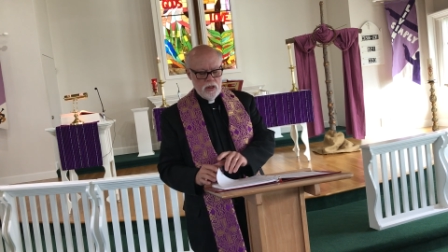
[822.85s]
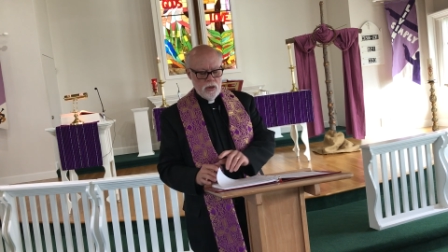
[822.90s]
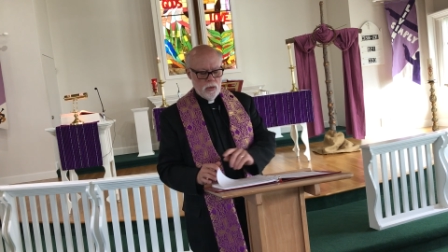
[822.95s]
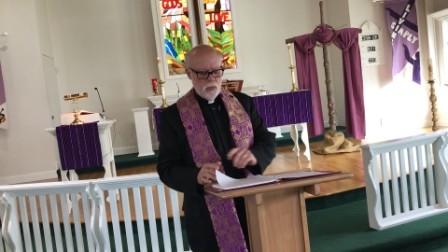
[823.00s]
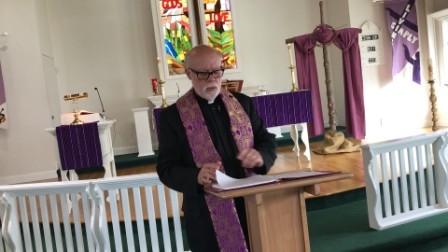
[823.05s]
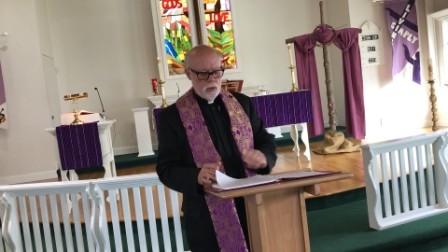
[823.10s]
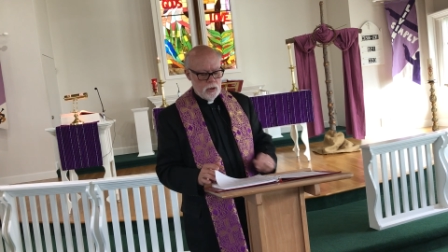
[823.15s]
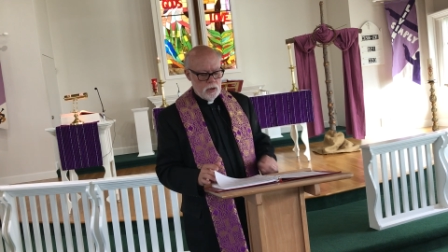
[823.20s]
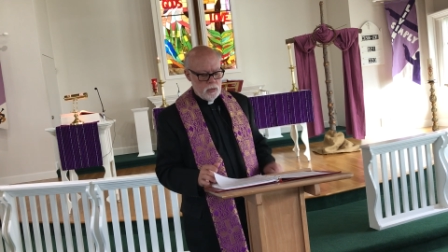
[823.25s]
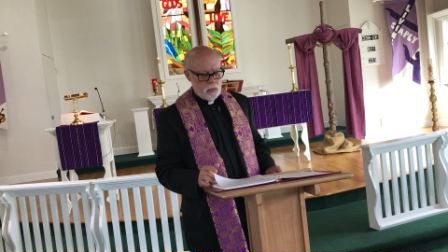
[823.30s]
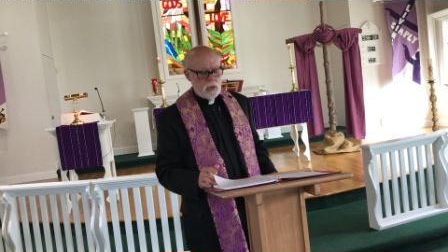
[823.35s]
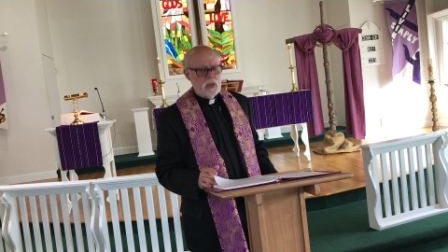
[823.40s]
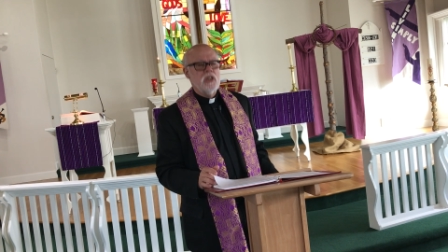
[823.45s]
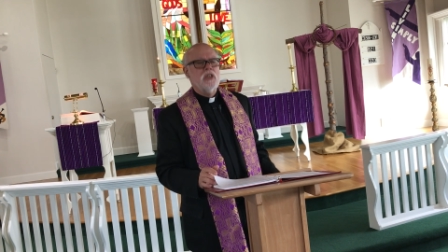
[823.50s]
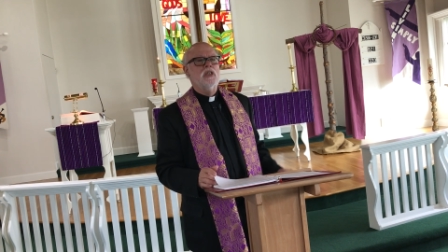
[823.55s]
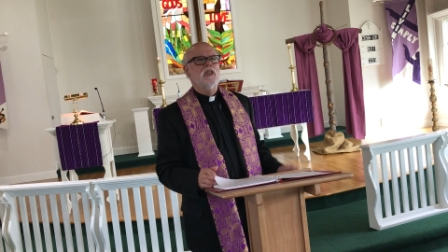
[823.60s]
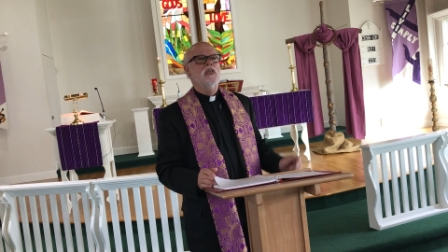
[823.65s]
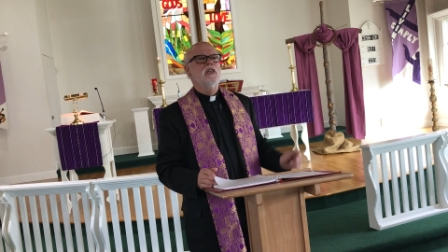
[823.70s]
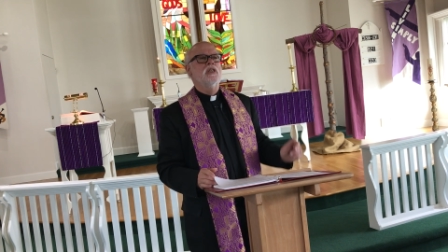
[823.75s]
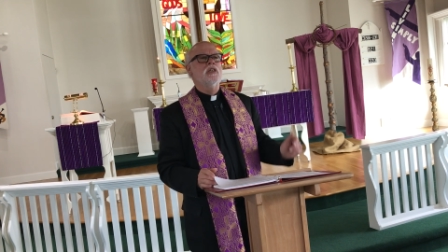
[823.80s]
the word which
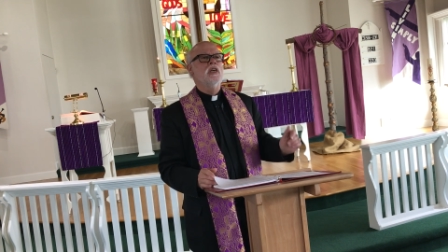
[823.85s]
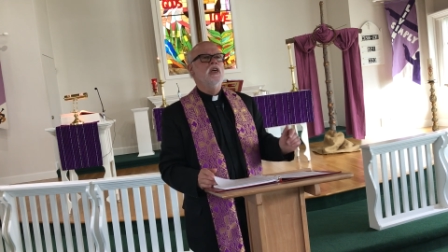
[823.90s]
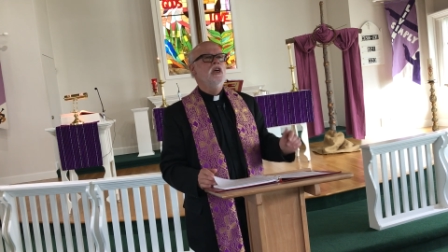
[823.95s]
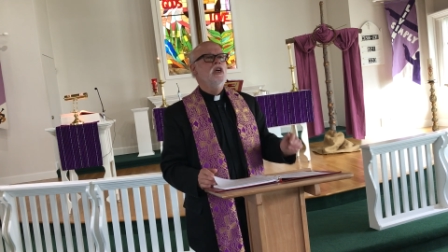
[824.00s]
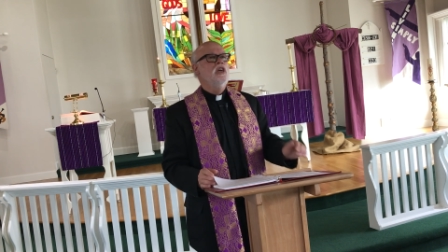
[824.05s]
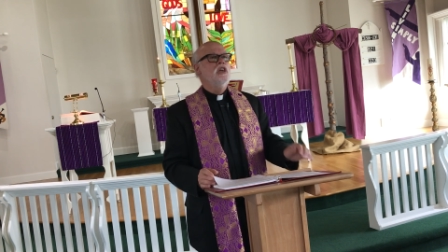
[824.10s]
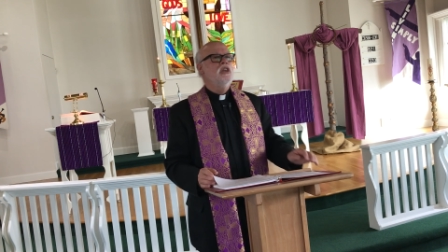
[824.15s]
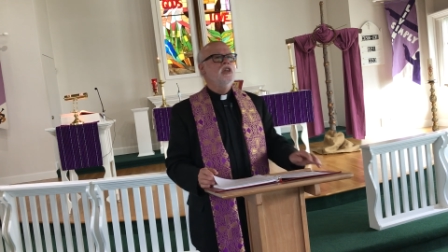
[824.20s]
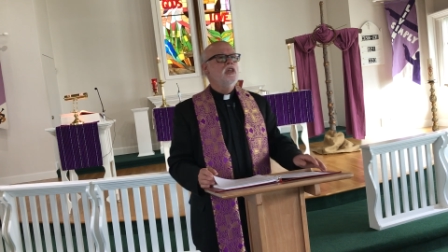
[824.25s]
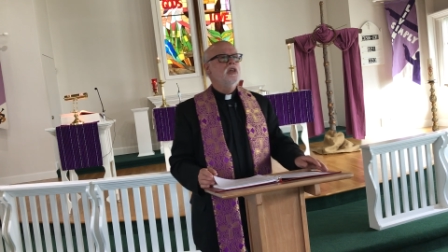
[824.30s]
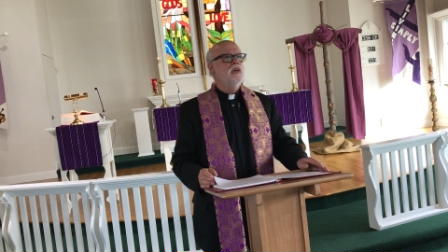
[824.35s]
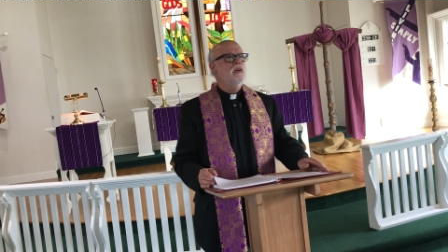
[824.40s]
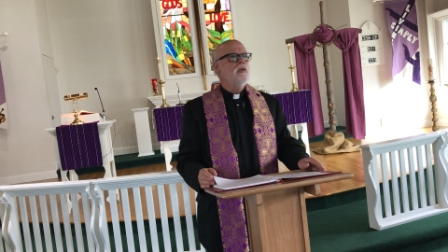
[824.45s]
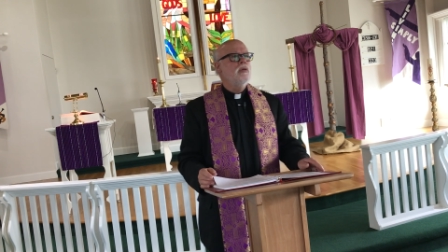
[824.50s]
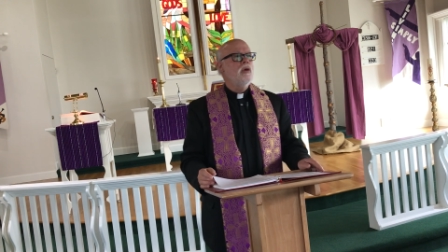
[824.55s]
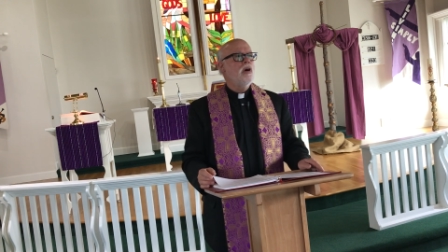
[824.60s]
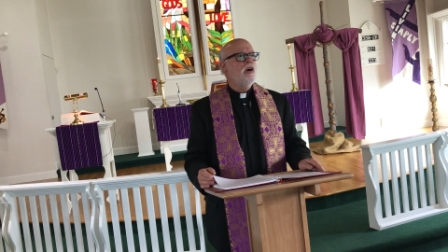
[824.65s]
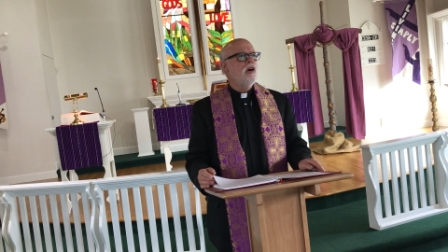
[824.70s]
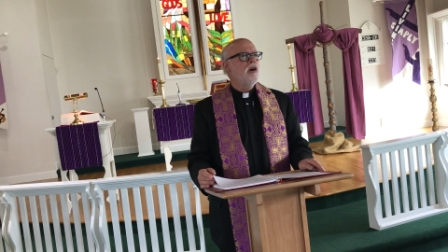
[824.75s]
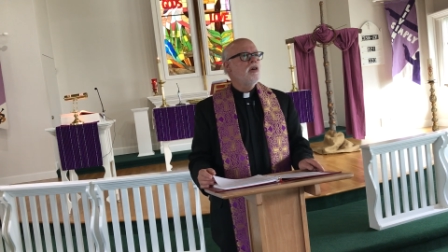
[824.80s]
says,
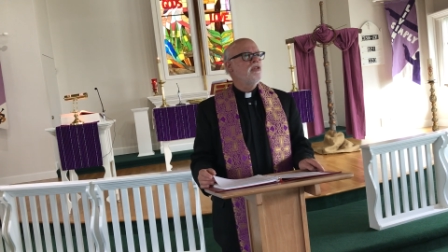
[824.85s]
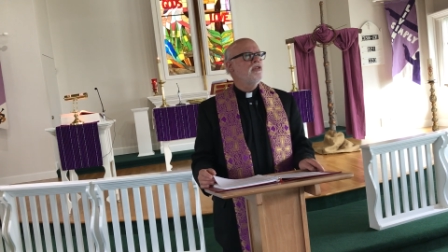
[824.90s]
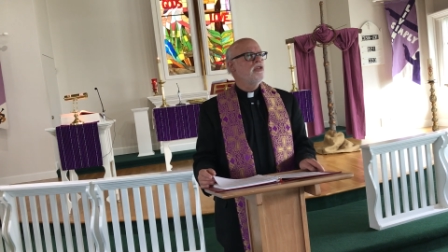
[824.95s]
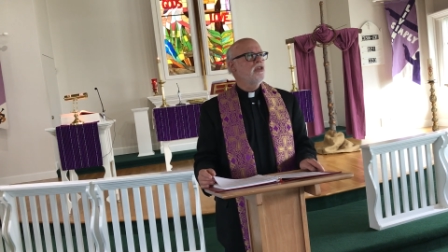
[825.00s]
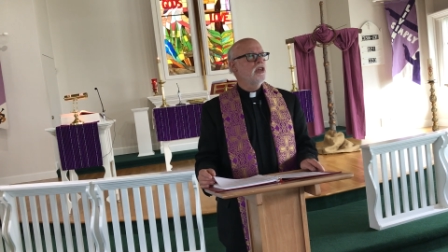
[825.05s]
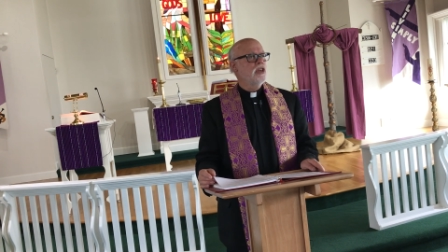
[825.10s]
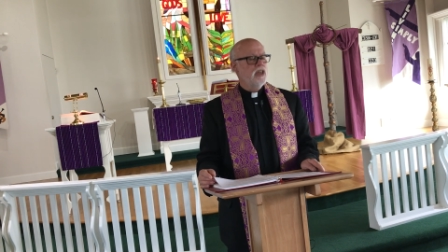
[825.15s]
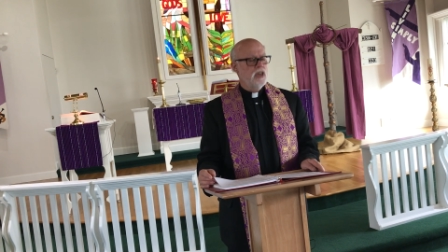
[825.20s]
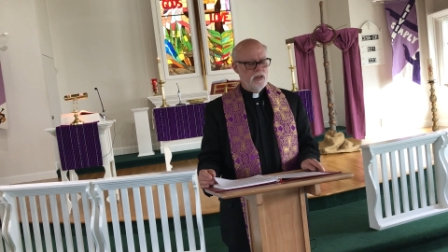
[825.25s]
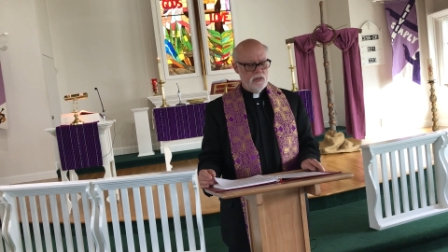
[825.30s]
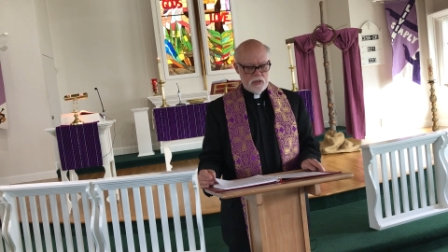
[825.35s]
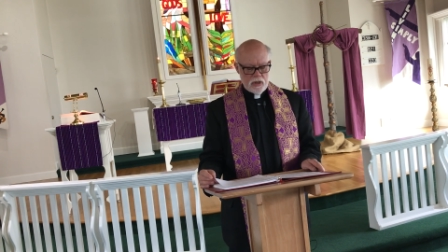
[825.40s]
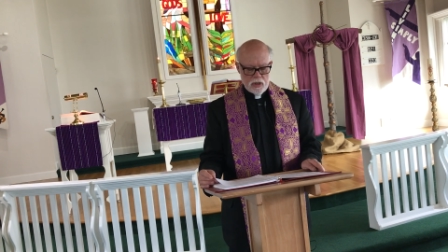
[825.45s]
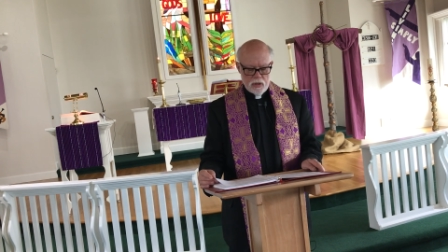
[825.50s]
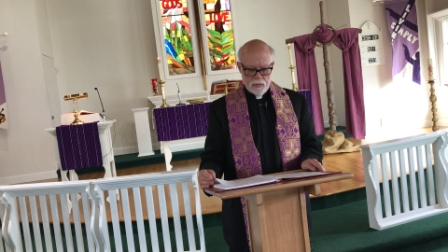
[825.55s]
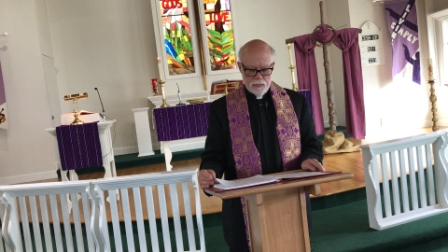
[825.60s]
You are forgiven.